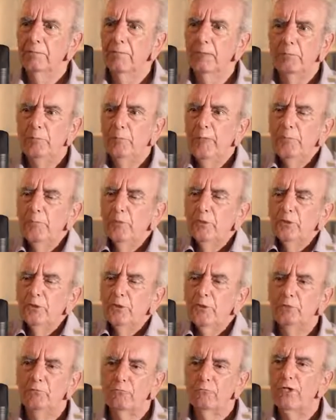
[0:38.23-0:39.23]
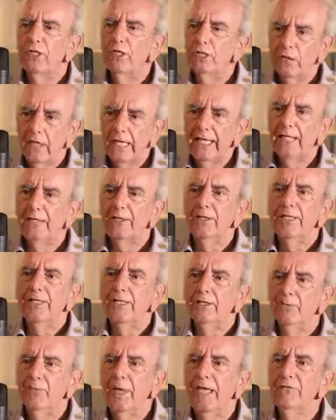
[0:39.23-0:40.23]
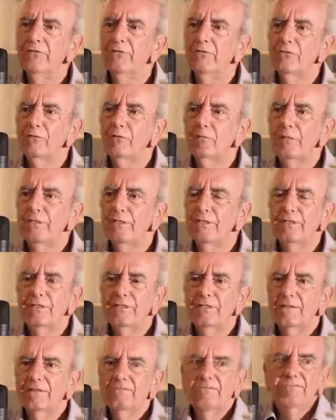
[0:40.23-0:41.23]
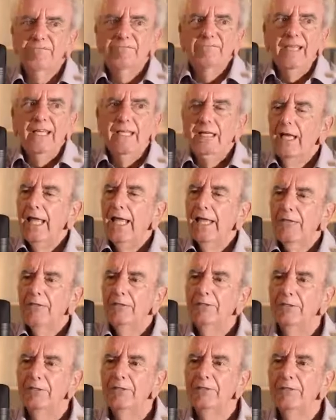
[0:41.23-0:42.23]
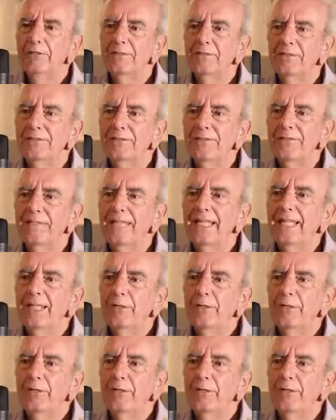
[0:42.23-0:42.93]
But people just recycle these myths because they can, and